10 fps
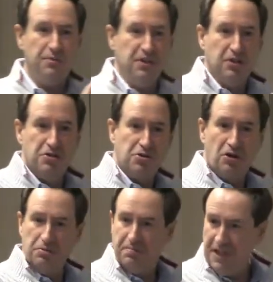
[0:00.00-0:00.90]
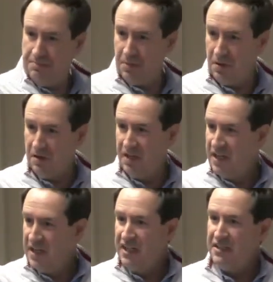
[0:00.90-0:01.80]
with those old people.
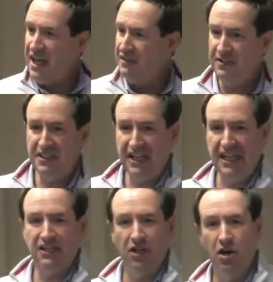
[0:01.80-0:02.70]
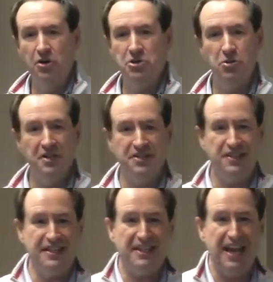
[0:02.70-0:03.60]
David can't go to a
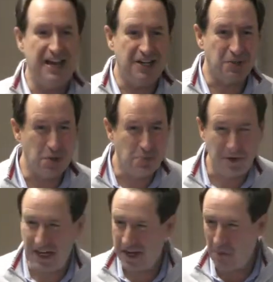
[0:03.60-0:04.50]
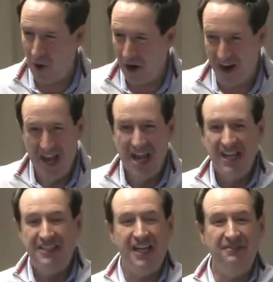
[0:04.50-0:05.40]
satanic group anymore.
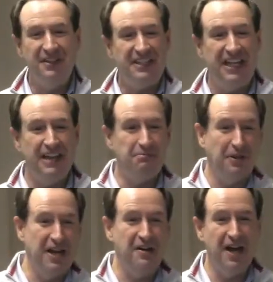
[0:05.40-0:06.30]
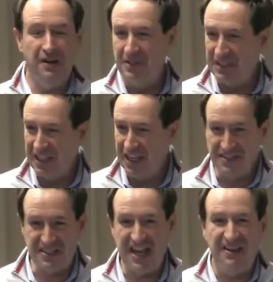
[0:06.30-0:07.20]
David can't play around with
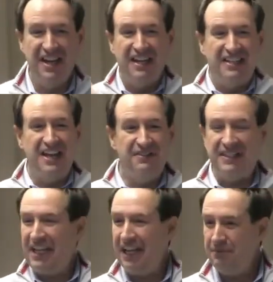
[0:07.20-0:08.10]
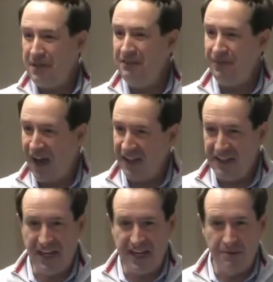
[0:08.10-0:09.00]
guns. David can't be
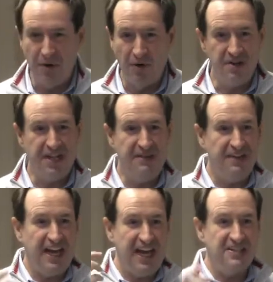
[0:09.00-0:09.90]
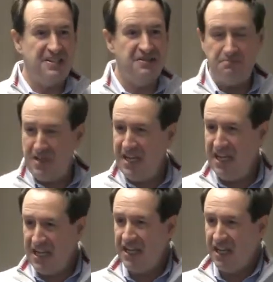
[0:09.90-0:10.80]
violent anymore. David has to
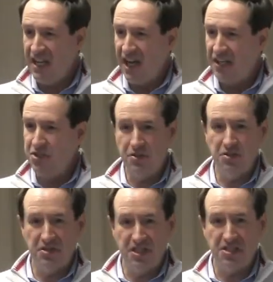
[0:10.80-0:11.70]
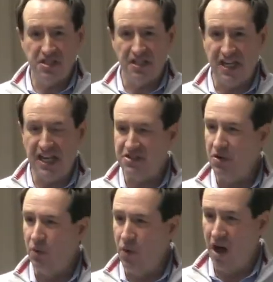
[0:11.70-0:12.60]
be a true Christian. He has
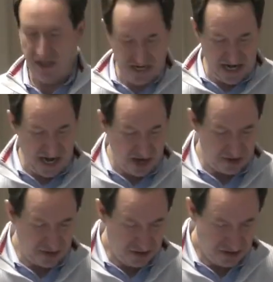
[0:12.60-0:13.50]
to walk it out.